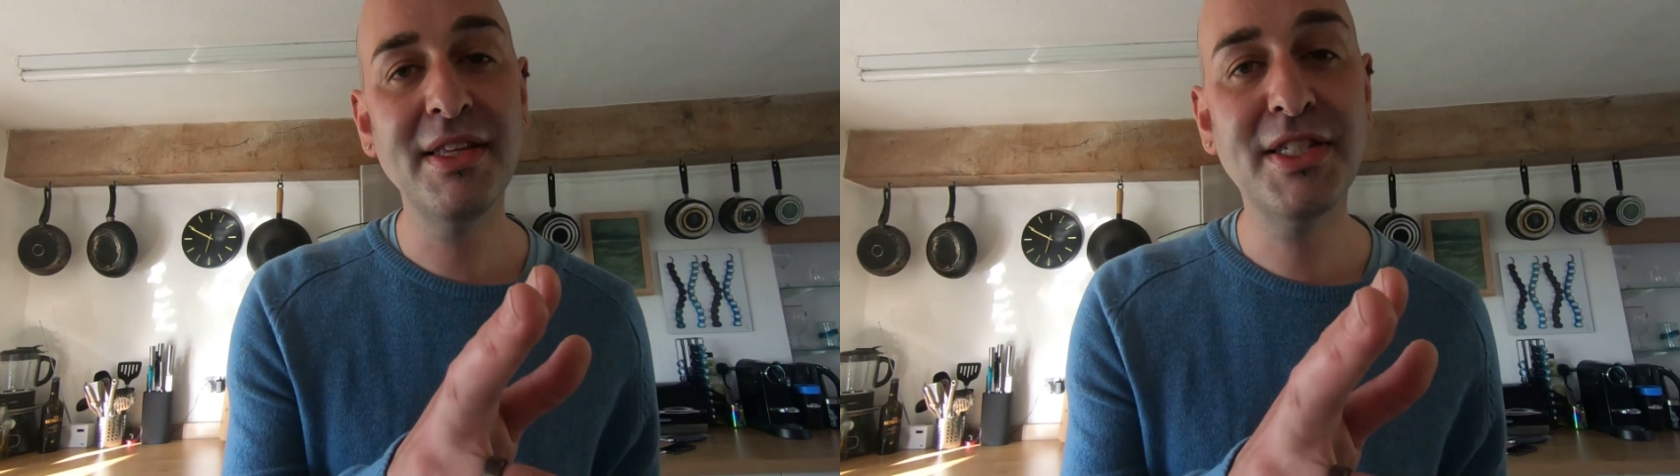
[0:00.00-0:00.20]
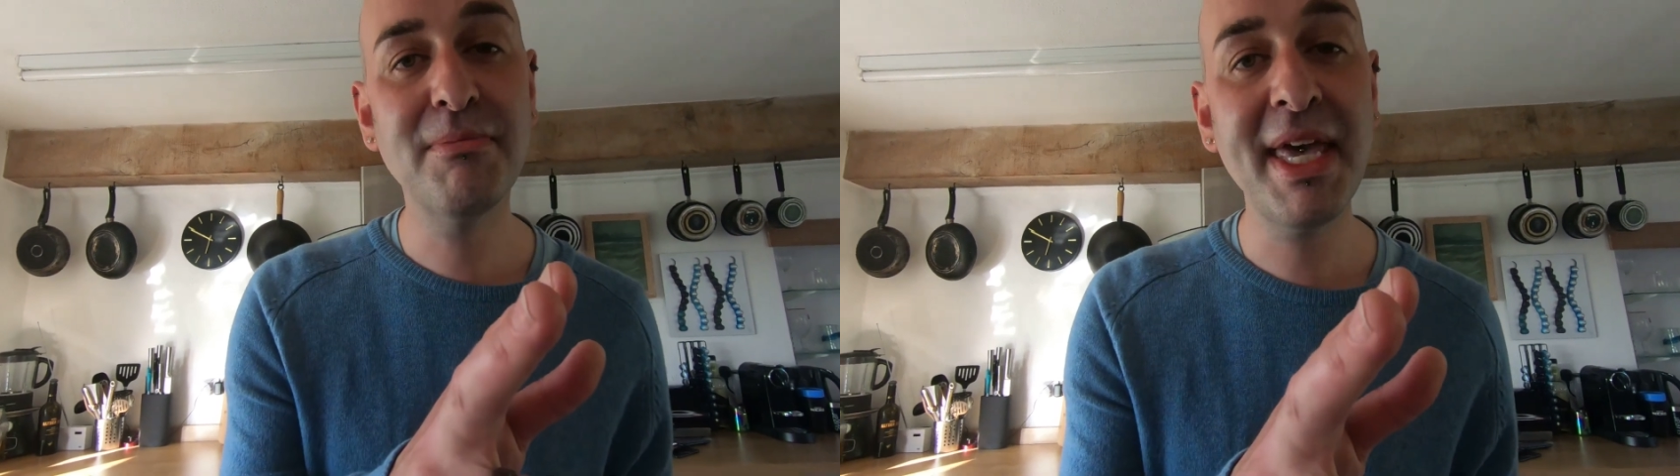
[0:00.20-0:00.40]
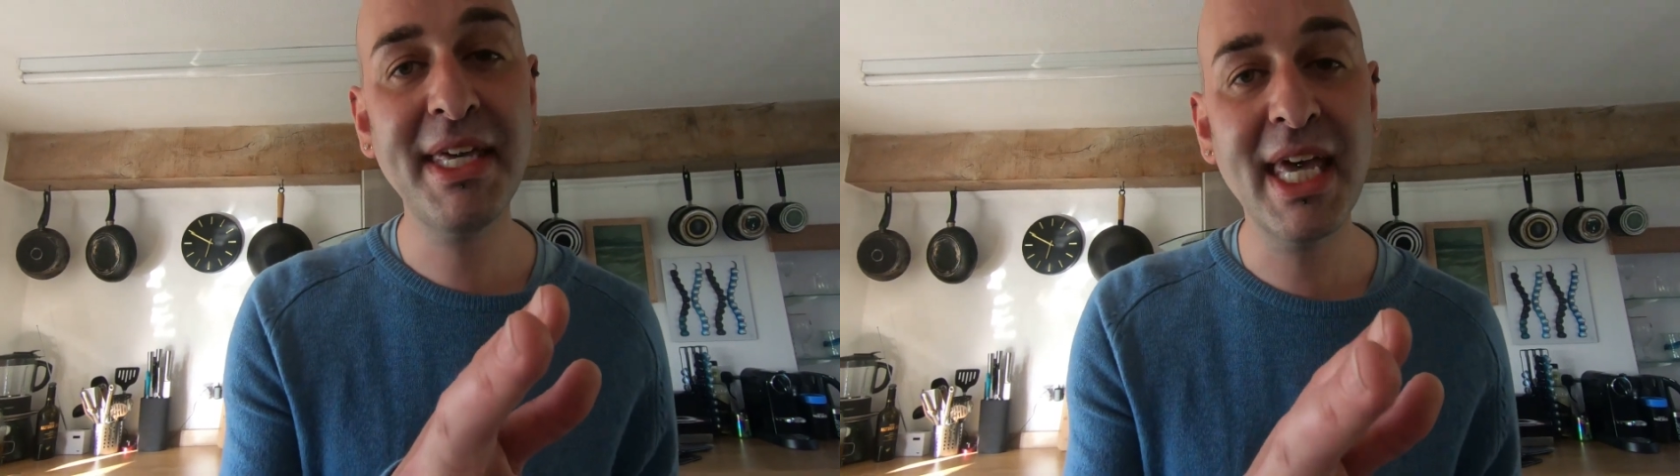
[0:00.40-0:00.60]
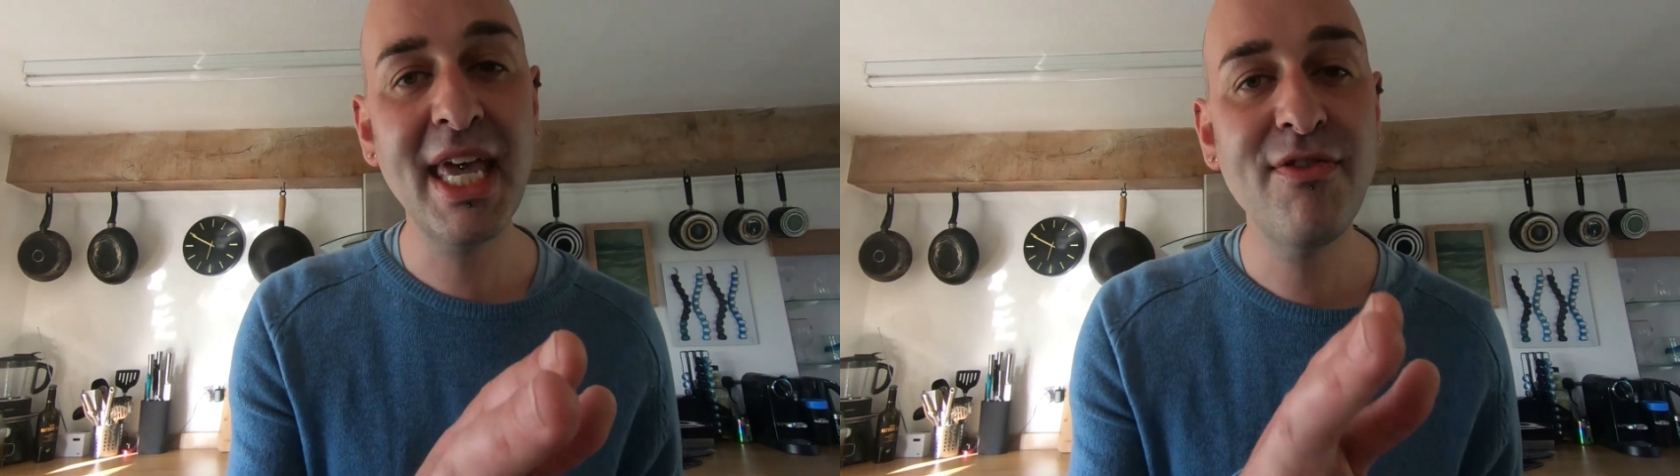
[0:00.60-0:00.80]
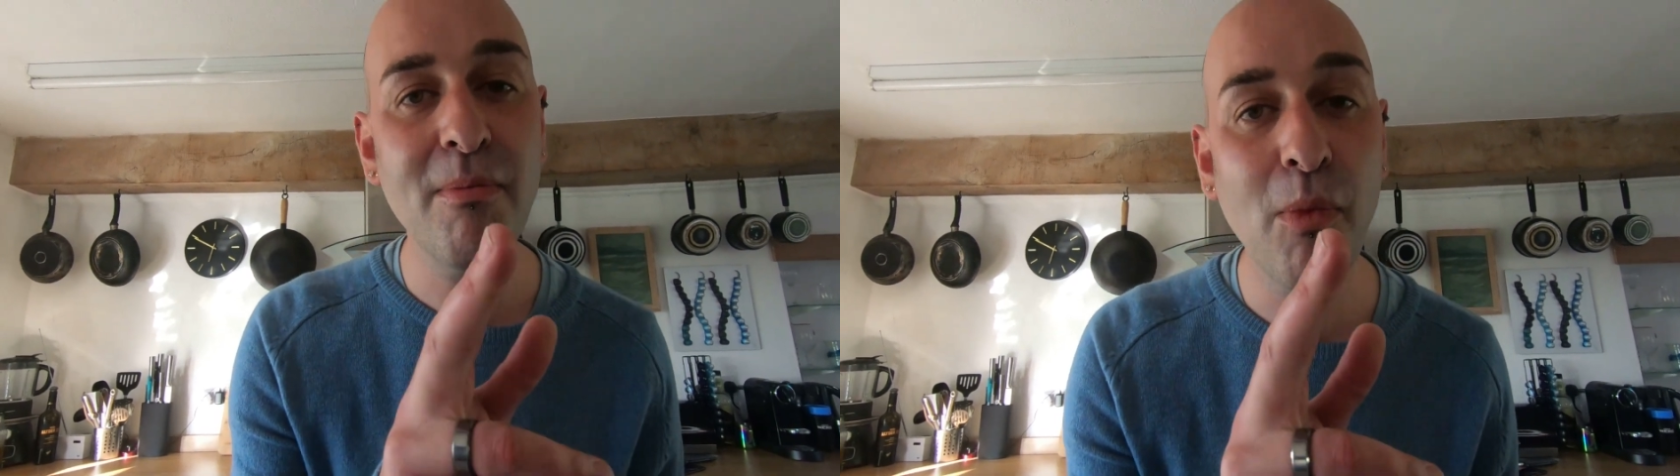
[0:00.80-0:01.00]
to make it
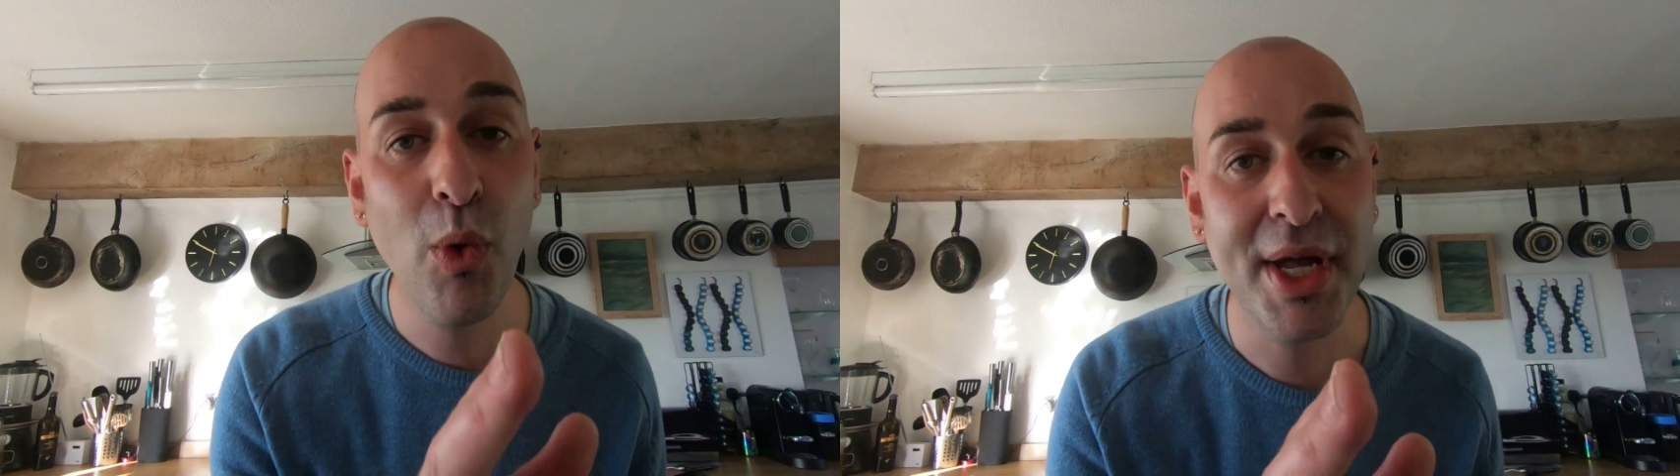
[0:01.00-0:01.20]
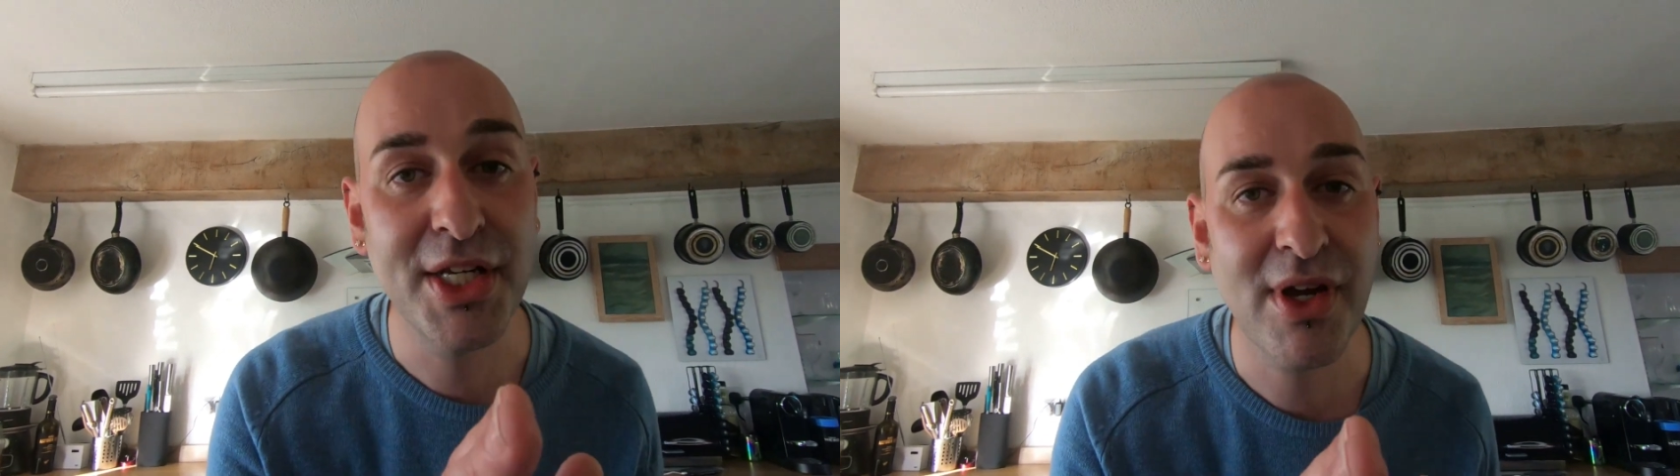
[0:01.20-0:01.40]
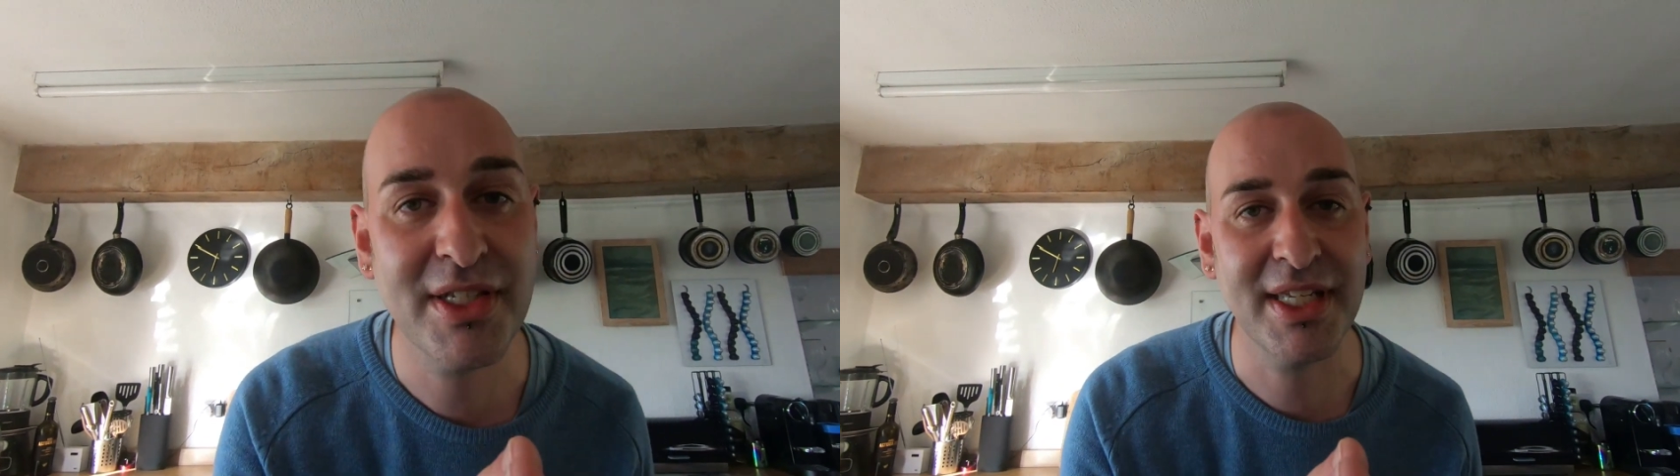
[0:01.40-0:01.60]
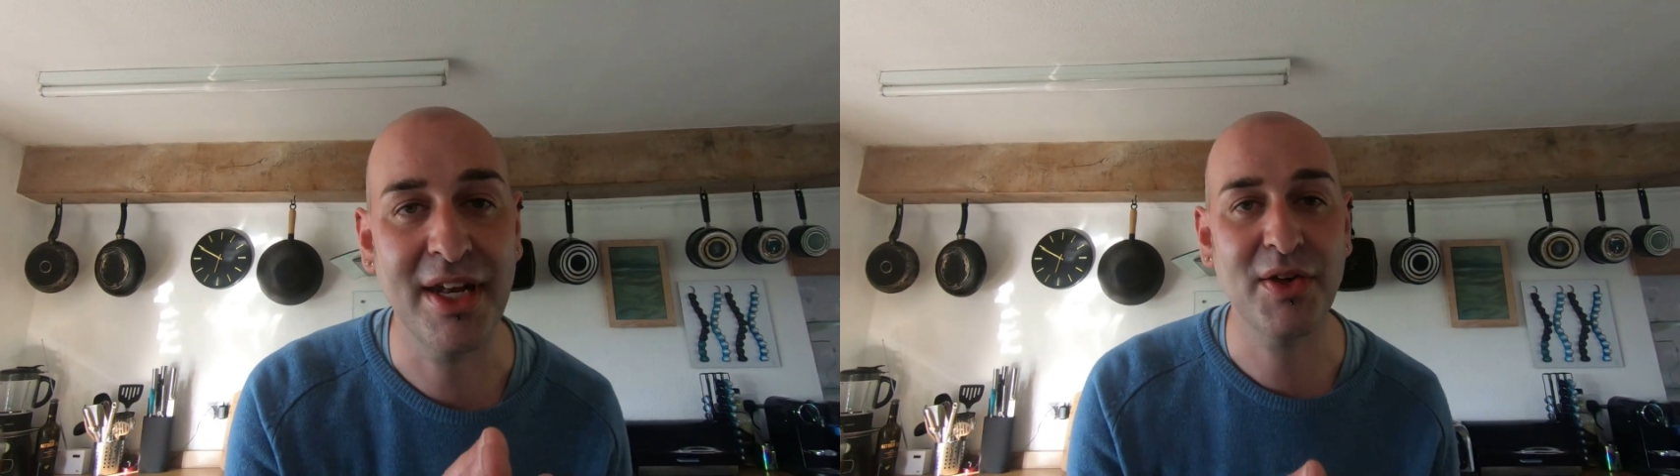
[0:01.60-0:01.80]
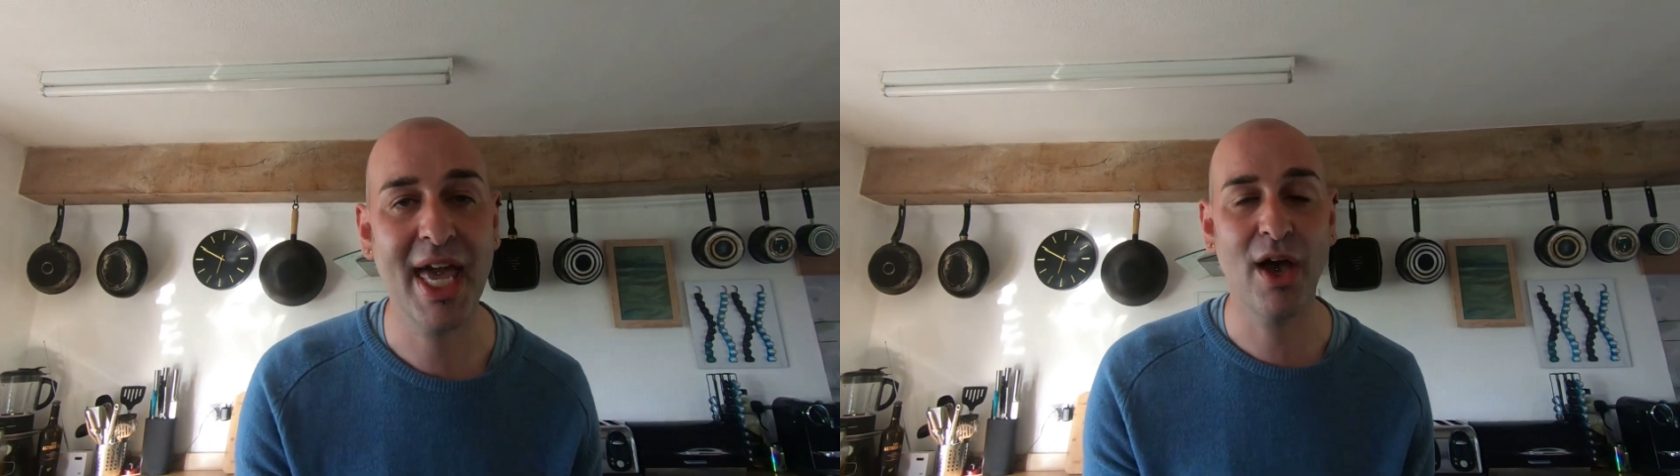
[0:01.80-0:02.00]
even more
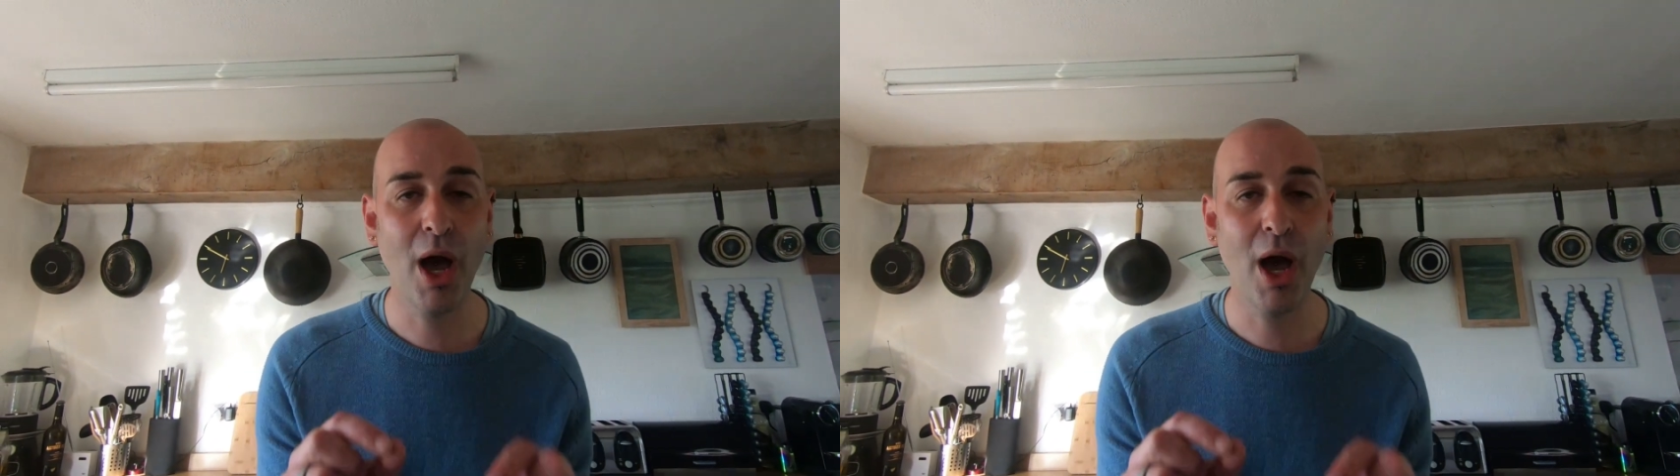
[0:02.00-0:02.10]
interesting, okay,